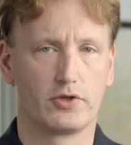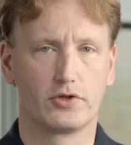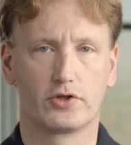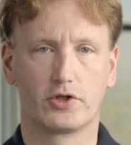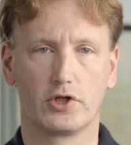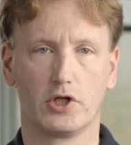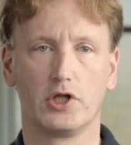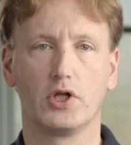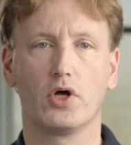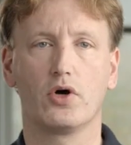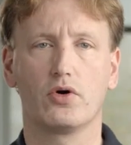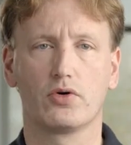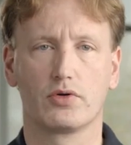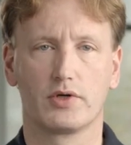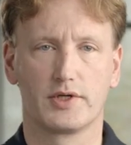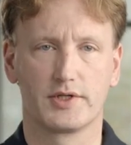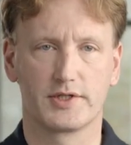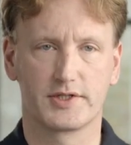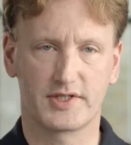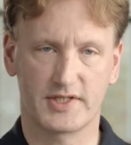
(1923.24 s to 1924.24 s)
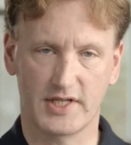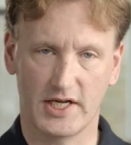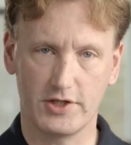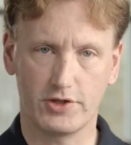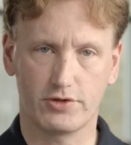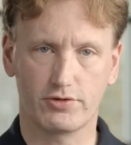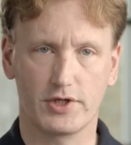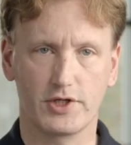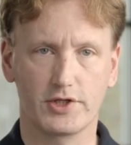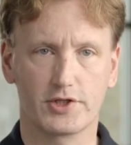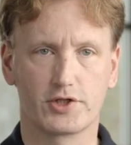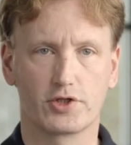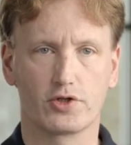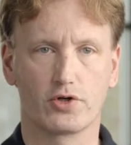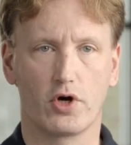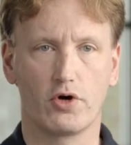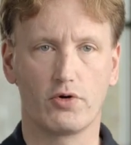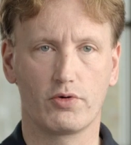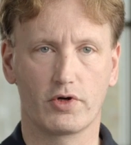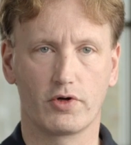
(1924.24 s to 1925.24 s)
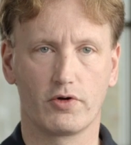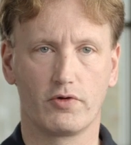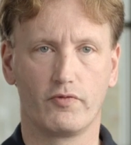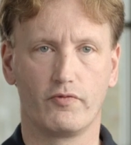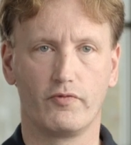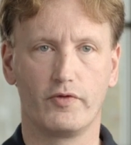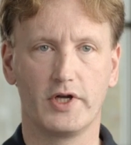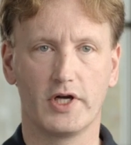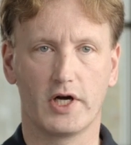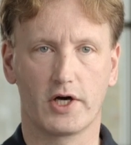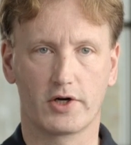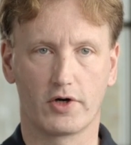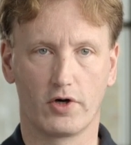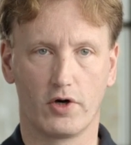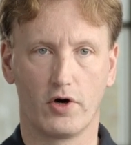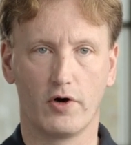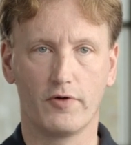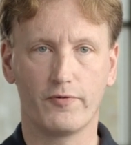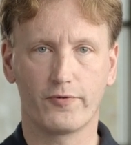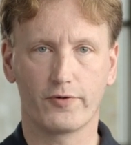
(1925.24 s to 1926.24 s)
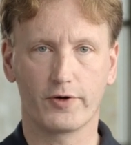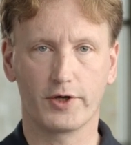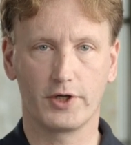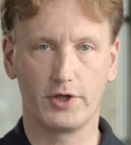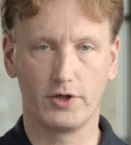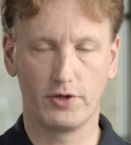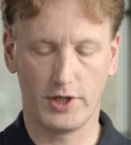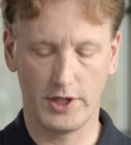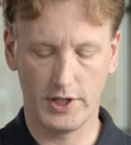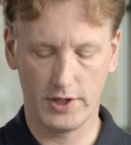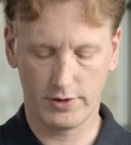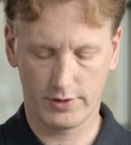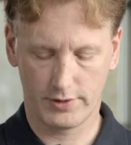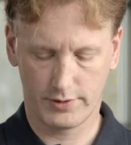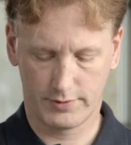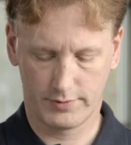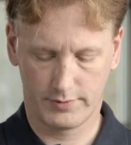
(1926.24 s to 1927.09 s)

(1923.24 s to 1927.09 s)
The long centering stroke we are offering you here